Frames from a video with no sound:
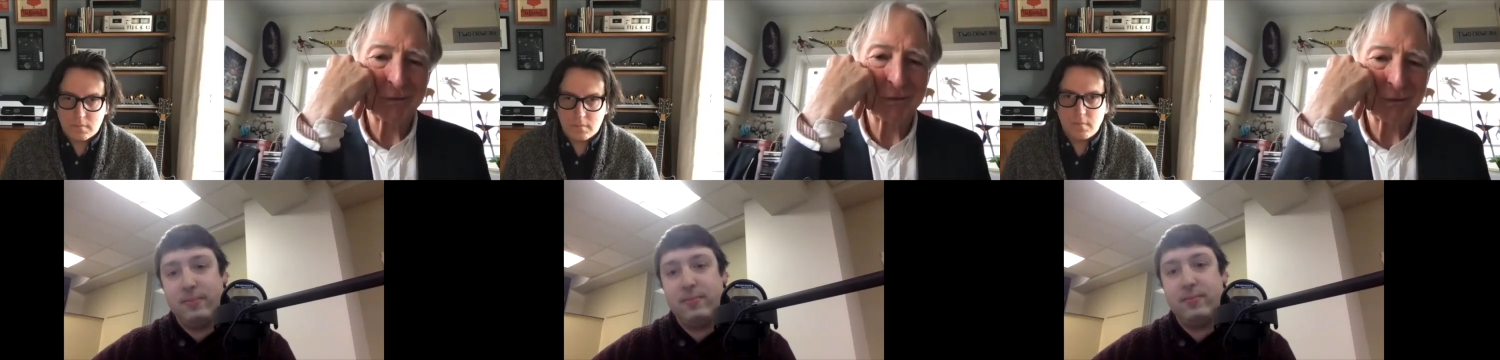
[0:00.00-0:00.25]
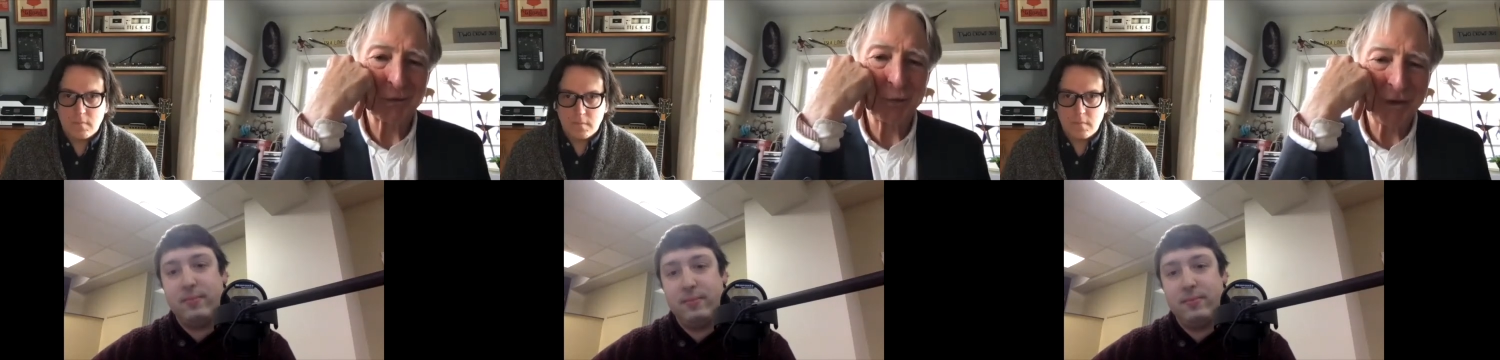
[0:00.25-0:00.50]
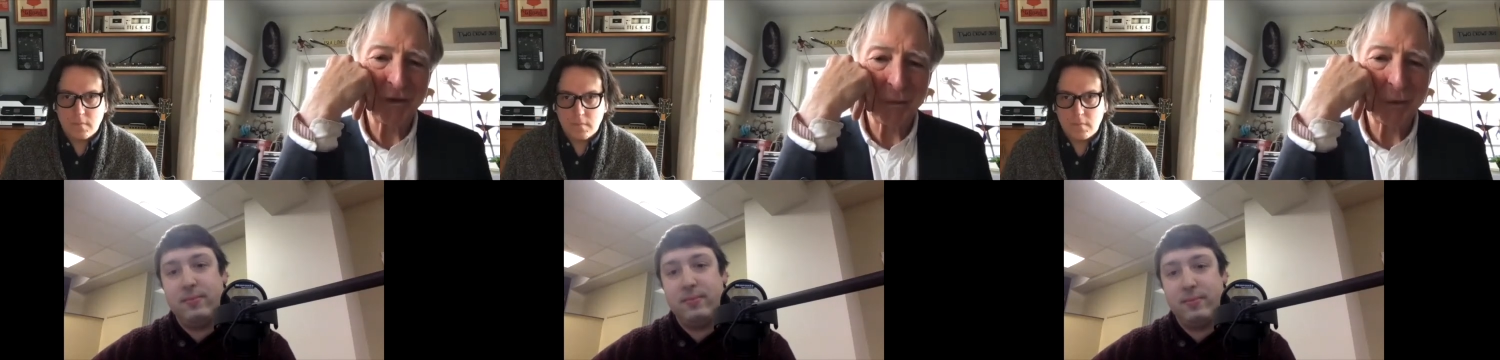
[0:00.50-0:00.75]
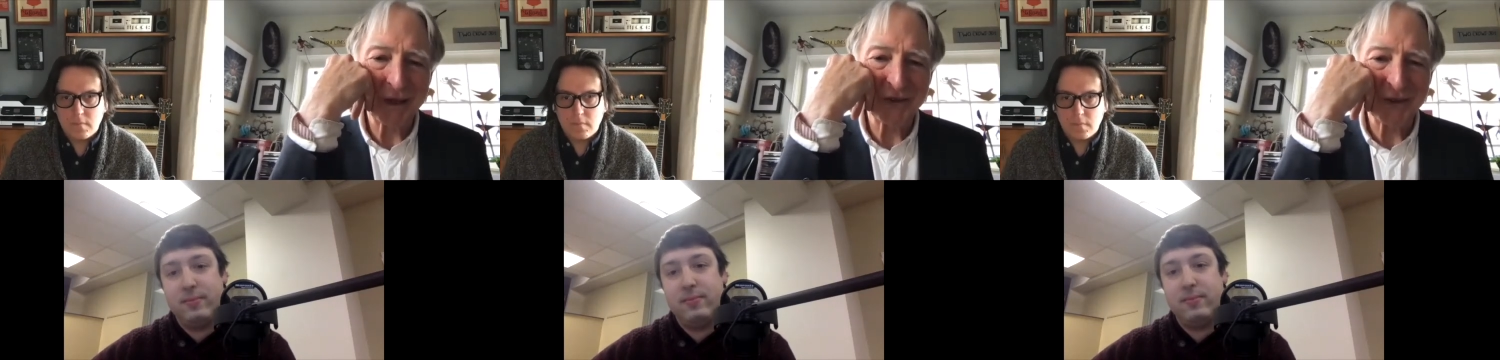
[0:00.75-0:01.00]
Speaker 1: with the
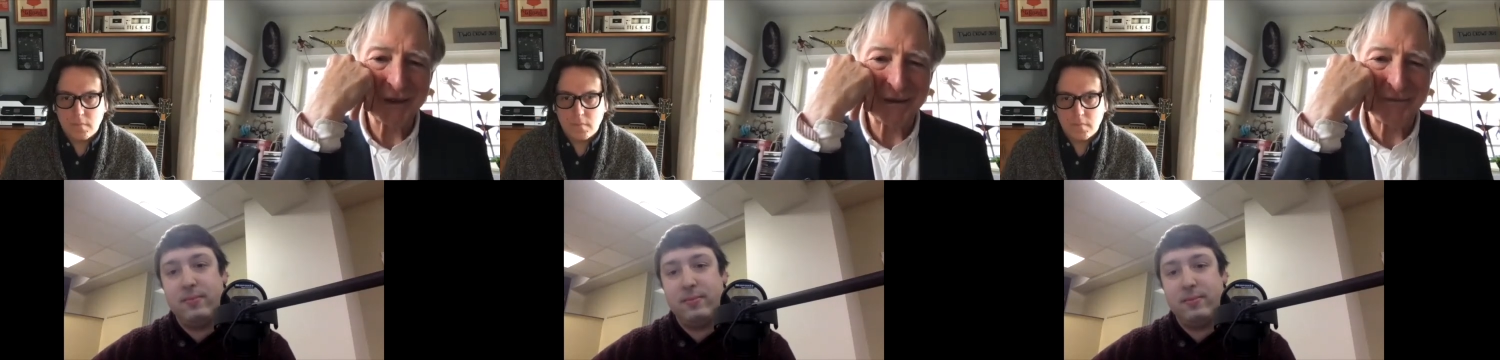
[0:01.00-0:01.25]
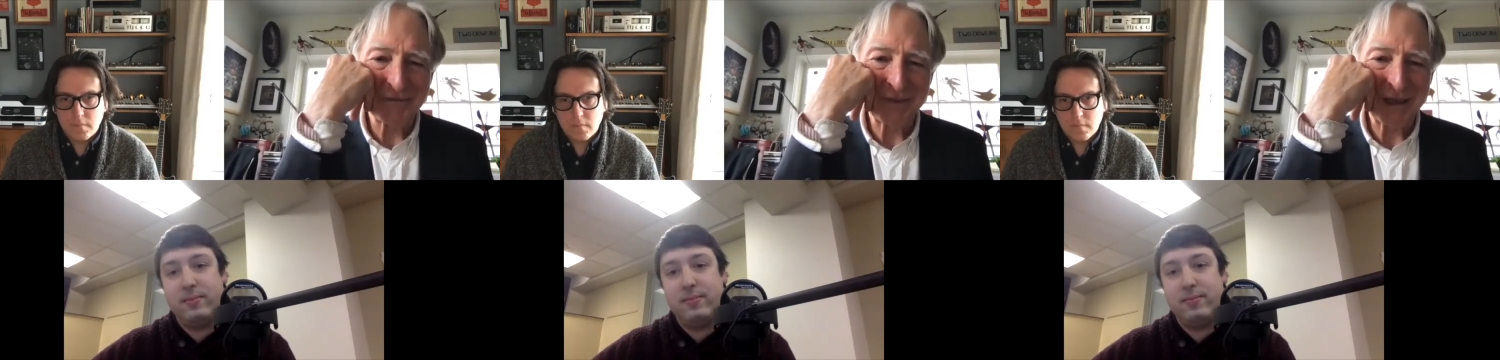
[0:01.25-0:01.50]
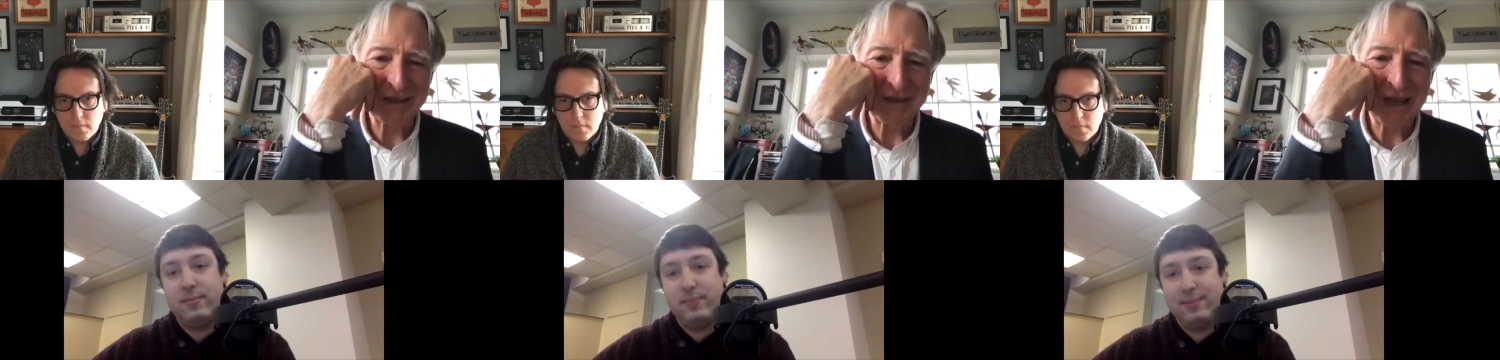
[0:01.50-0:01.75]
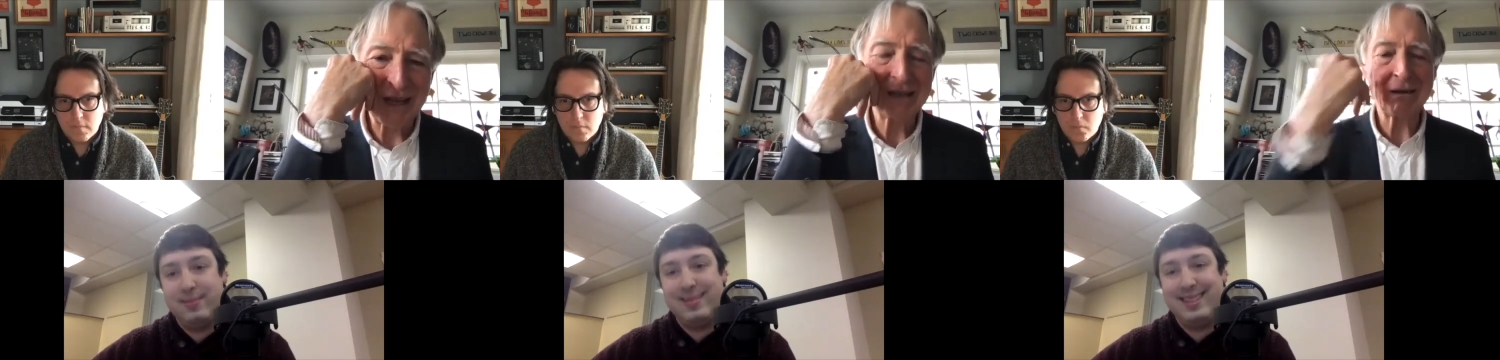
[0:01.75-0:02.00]
present. That's
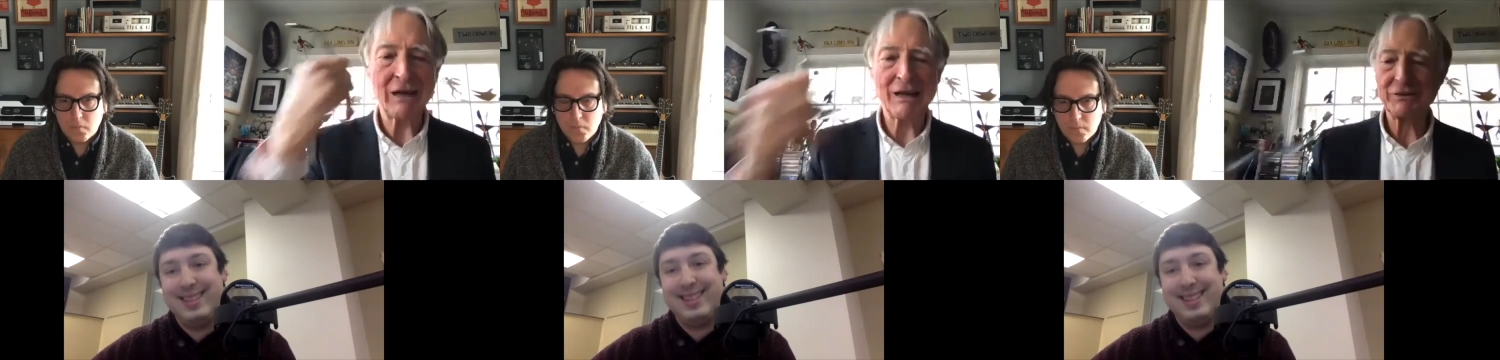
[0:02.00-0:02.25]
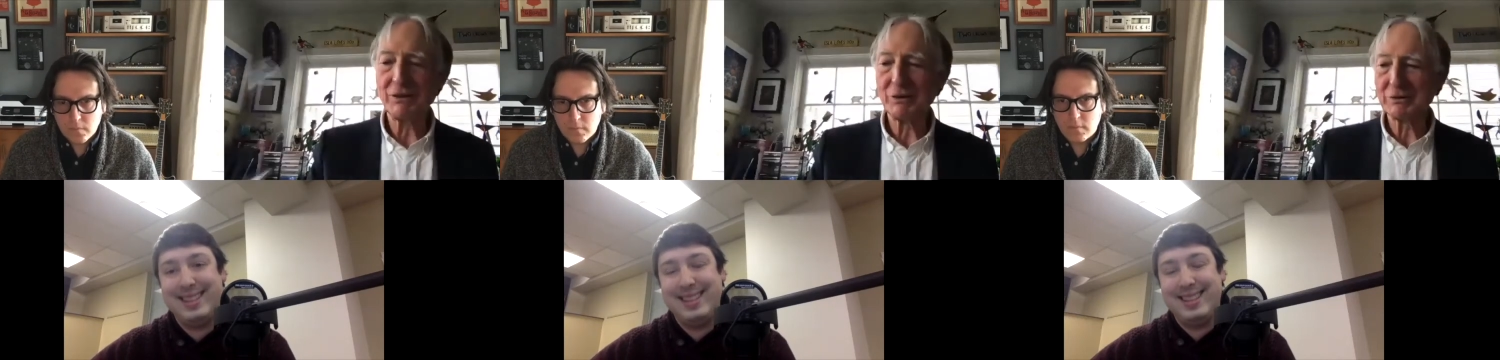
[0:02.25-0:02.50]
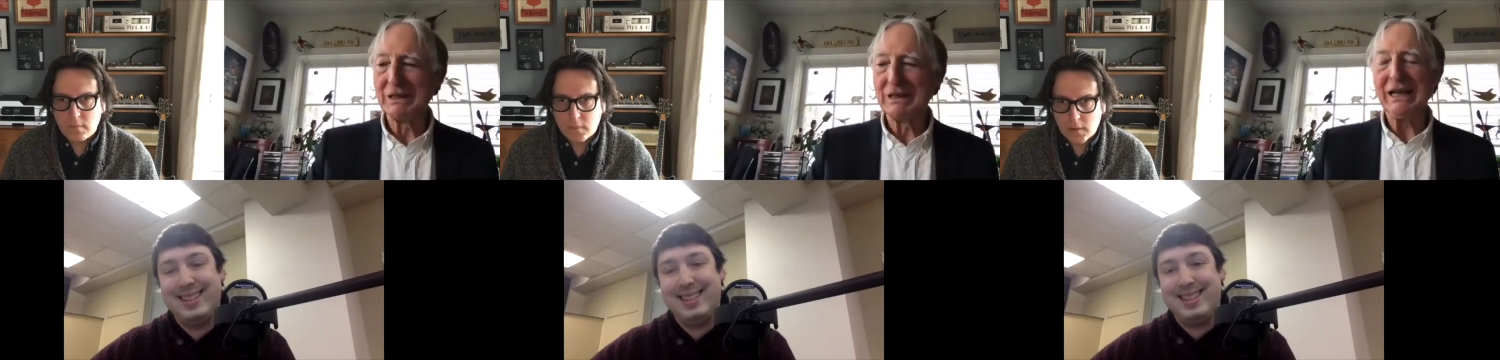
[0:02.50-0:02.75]
I, I don't.